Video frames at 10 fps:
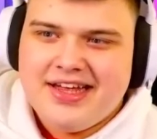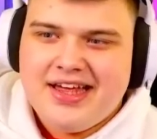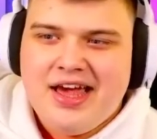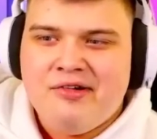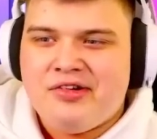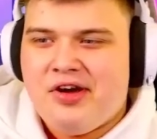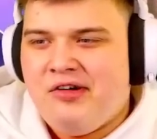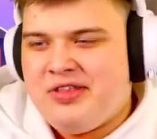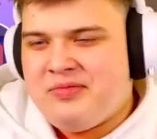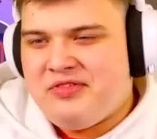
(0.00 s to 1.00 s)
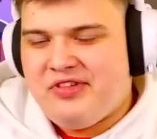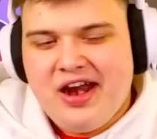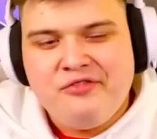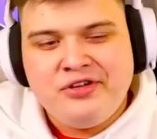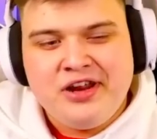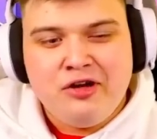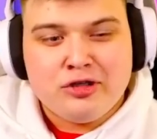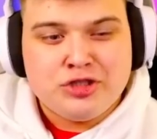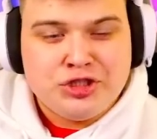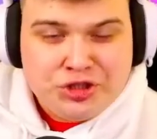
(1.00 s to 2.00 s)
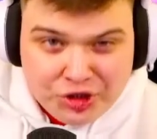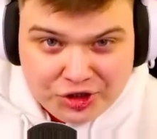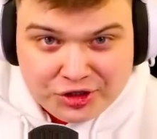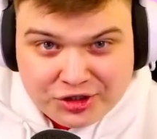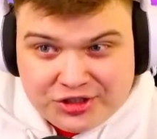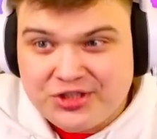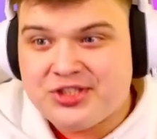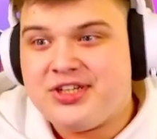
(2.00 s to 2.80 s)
it would only be fair if we did it on Sugar Rush,